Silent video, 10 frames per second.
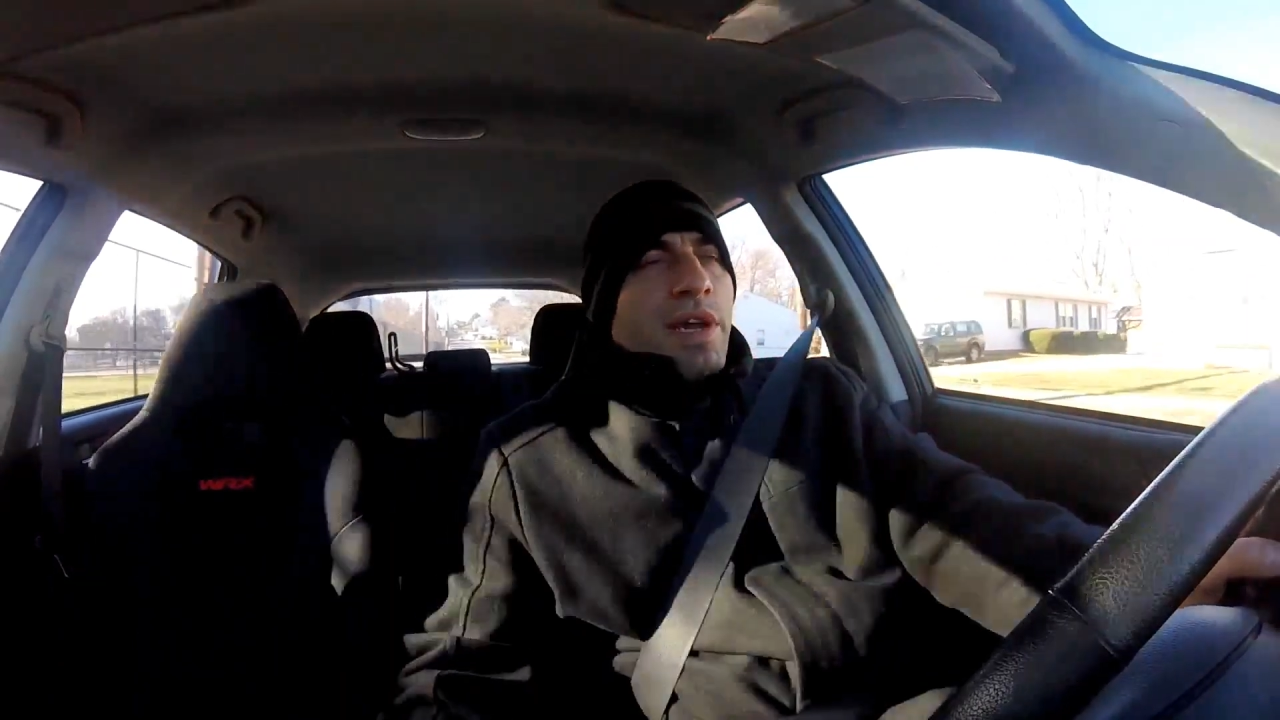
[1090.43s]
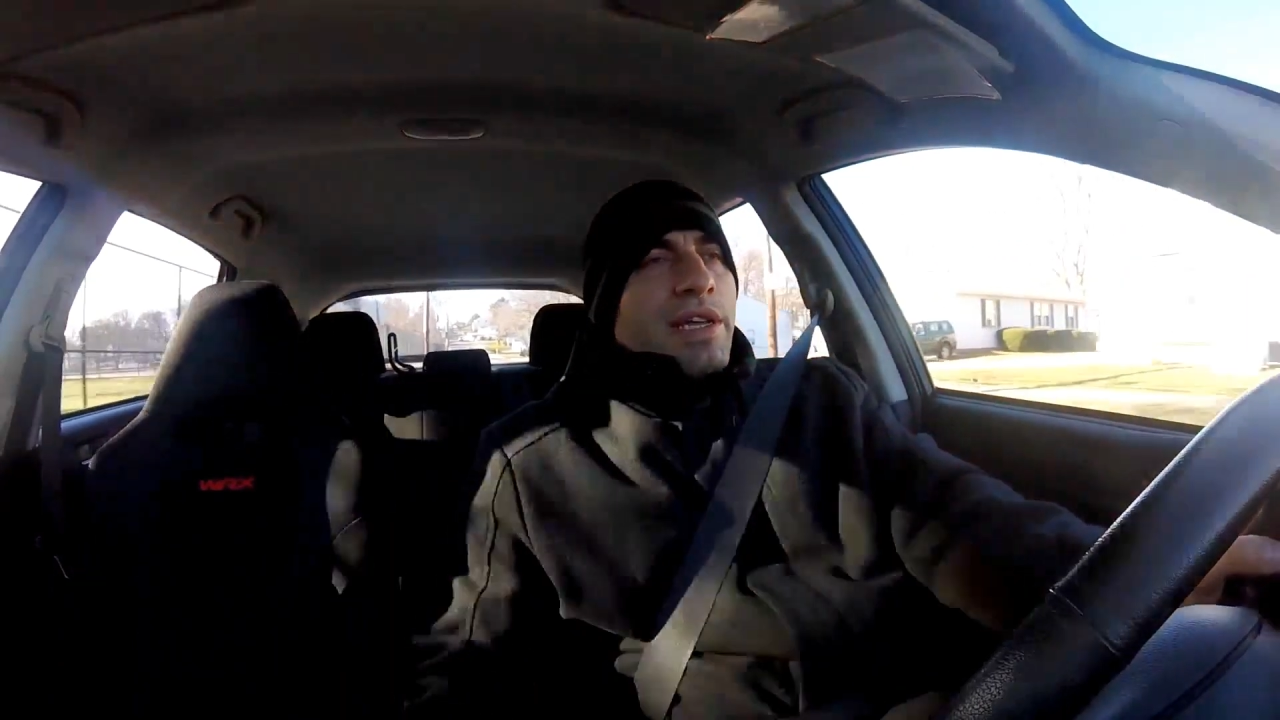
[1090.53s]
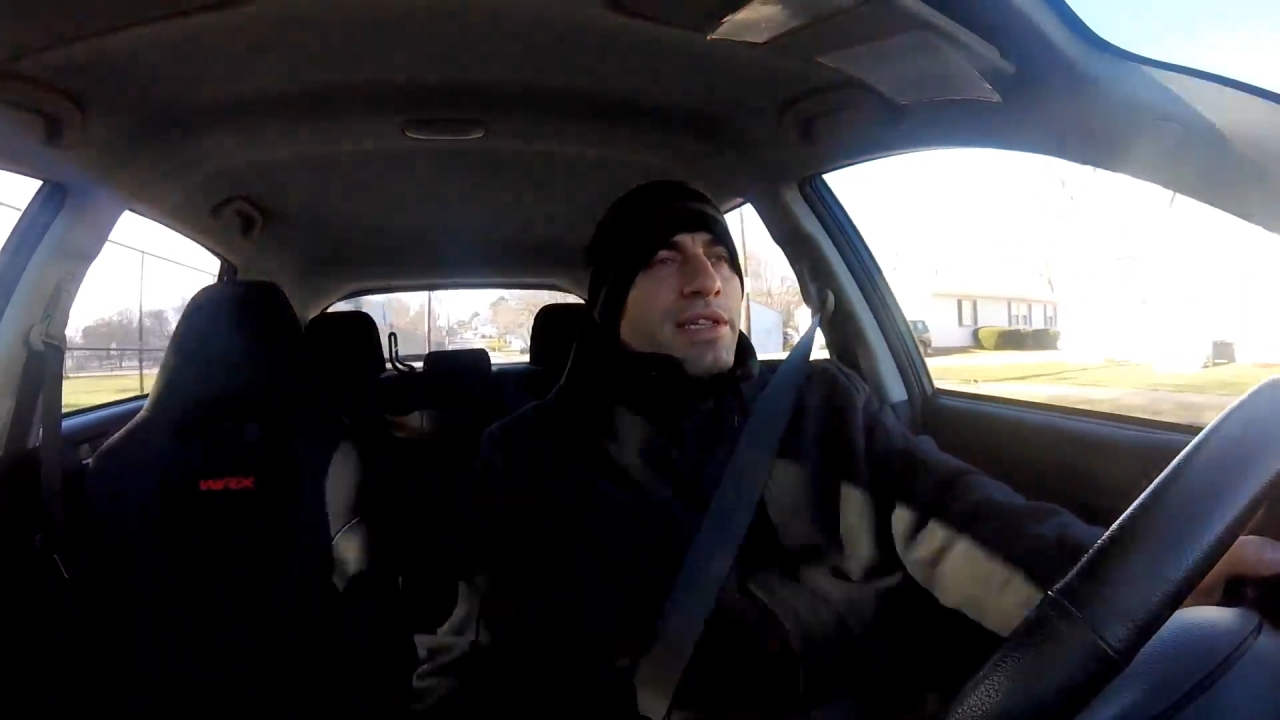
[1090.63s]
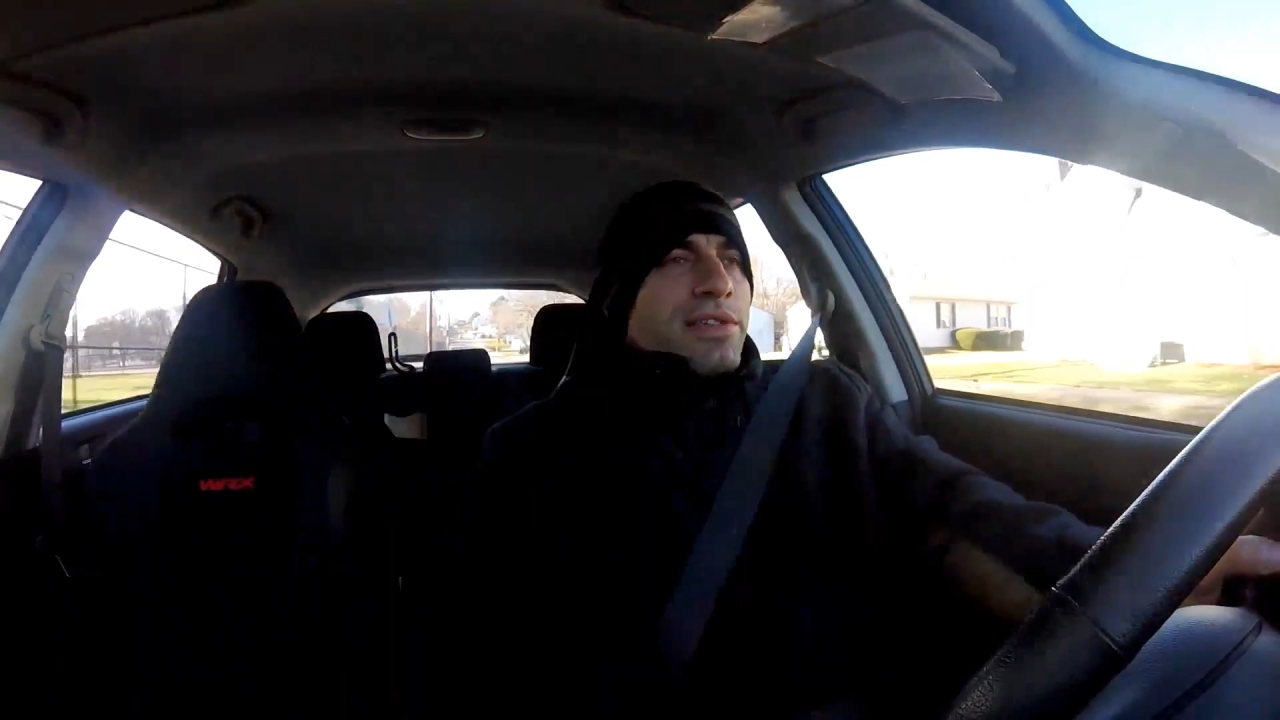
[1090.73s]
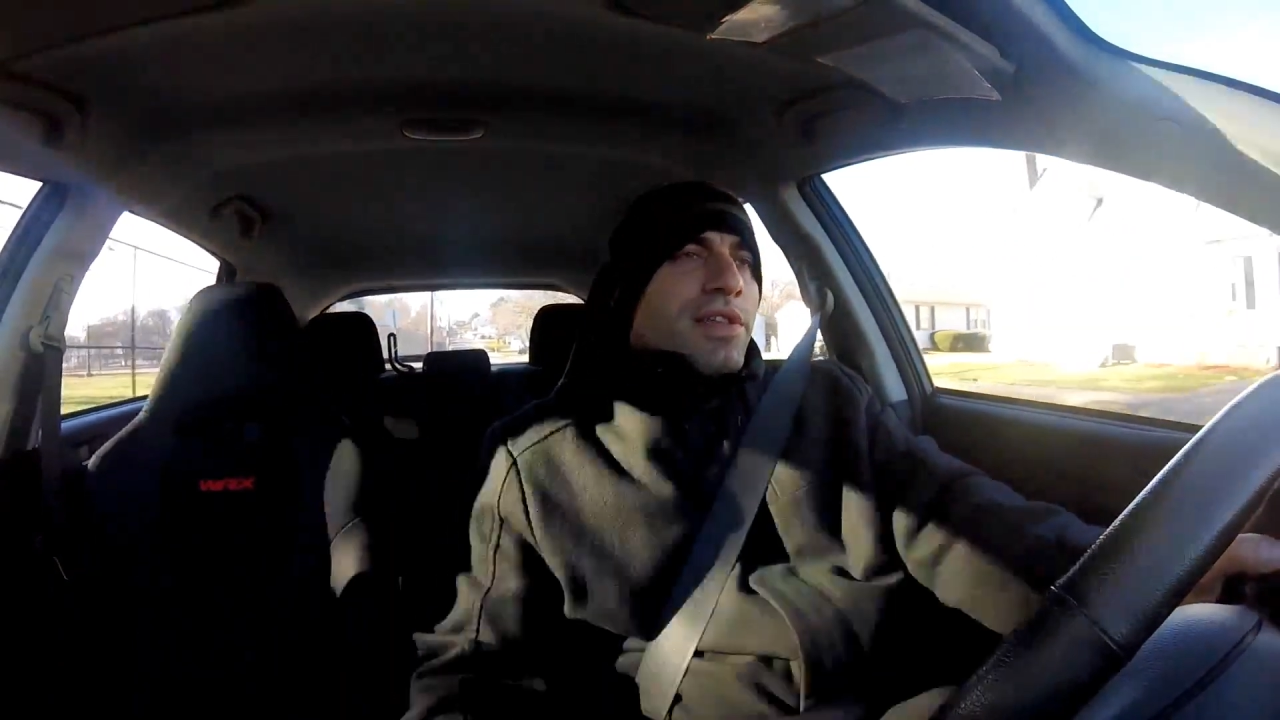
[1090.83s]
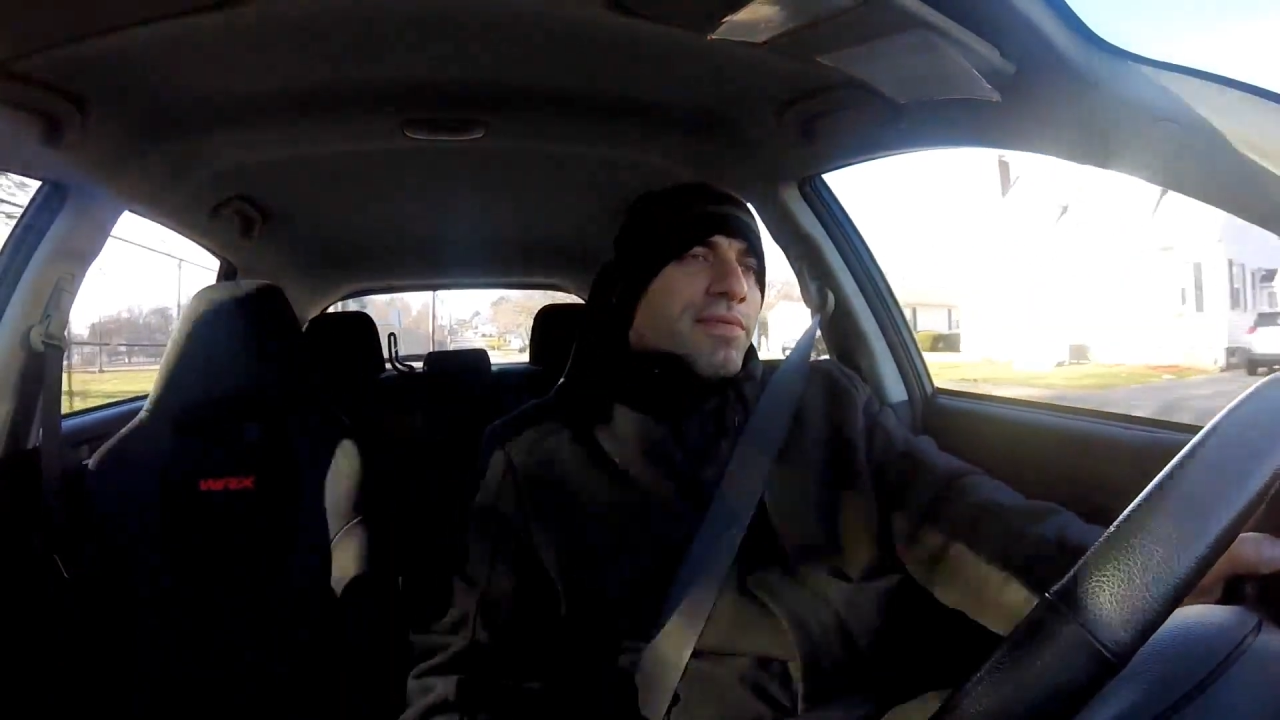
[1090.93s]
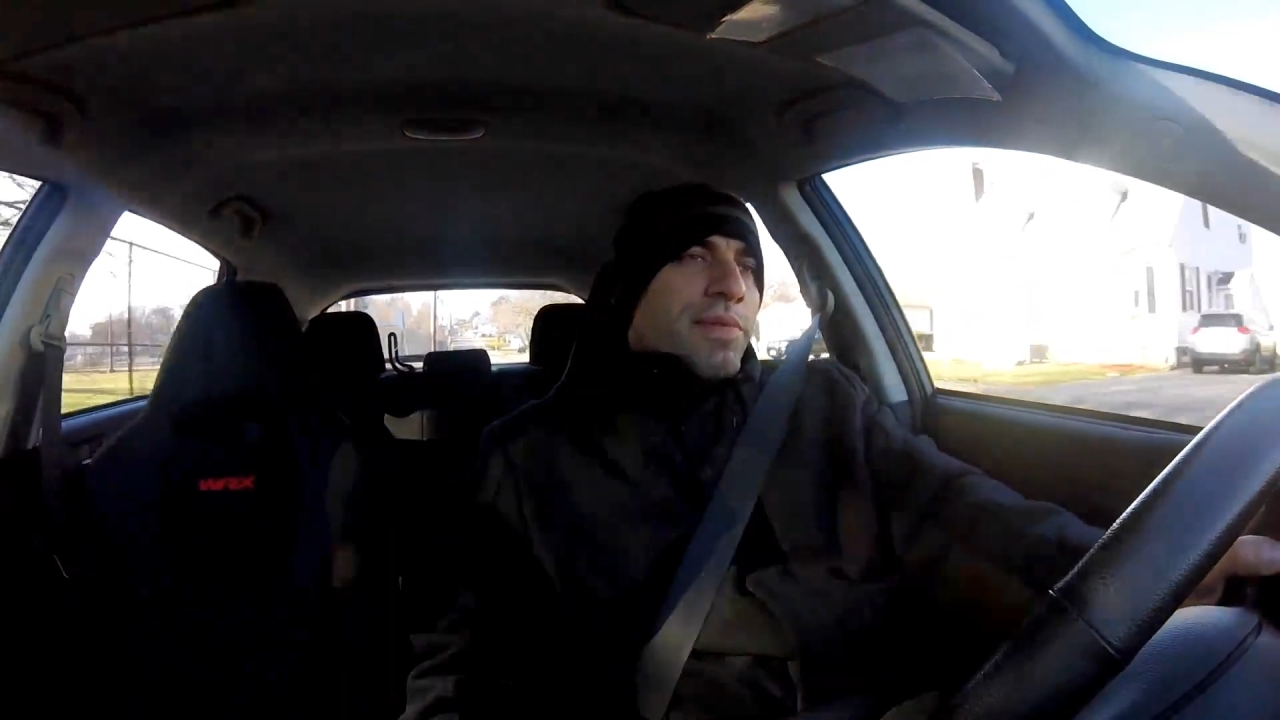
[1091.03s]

regular stuff.